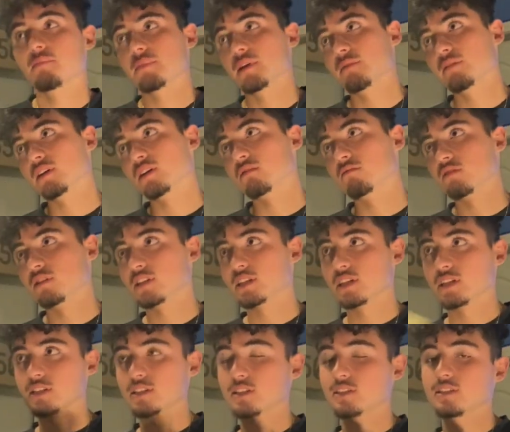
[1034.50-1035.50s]
maybe I'll work
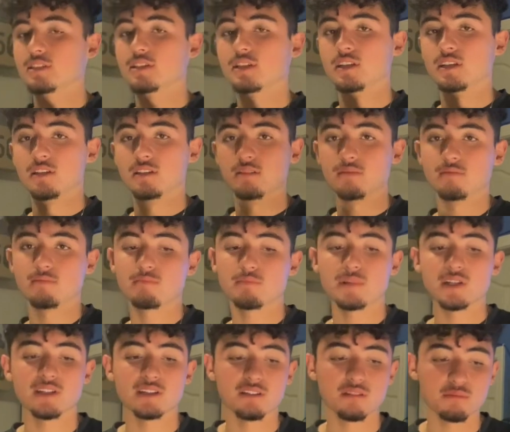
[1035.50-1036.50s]
and
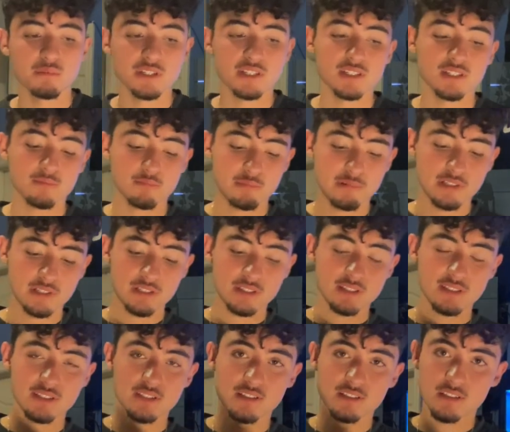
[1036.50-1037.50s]
buy a new pair,
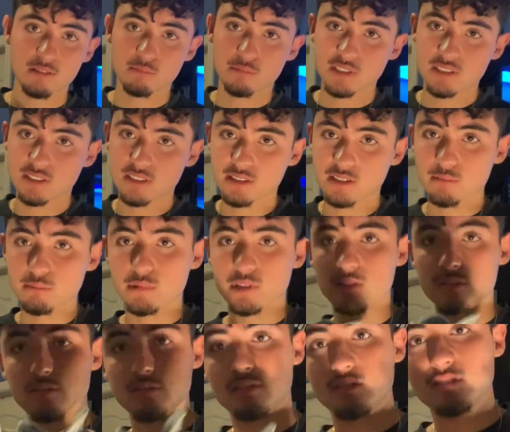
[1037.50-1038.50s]
but these are beat to the
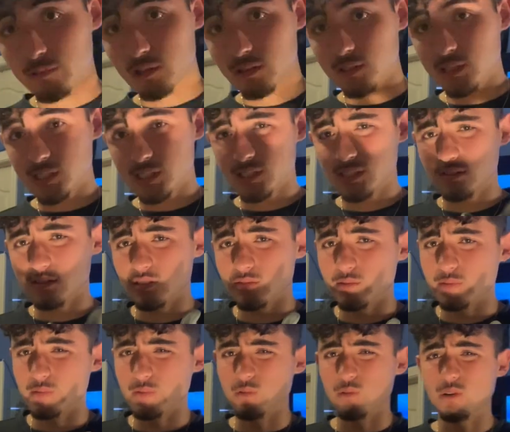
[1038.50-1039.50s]
bone. Probably the shoe
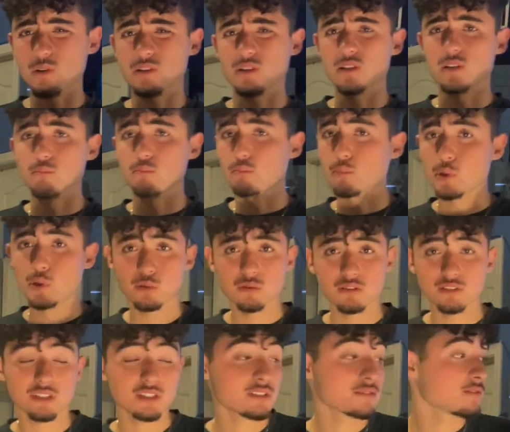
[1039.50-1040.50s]
I've worn the
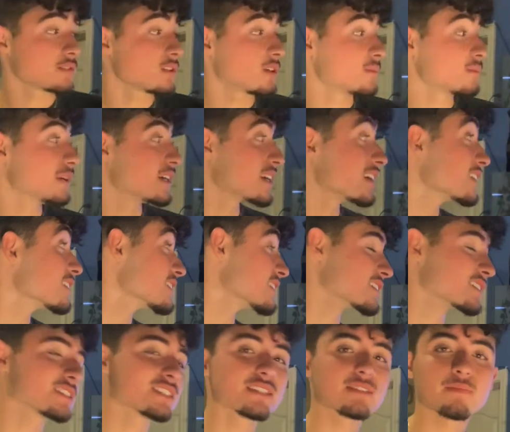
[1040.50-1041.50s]
most out of all my
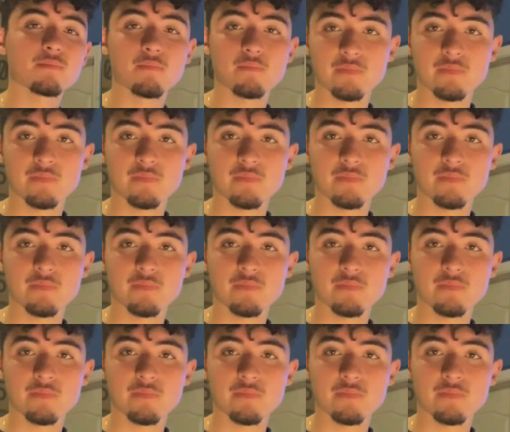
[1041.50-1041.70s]
collection.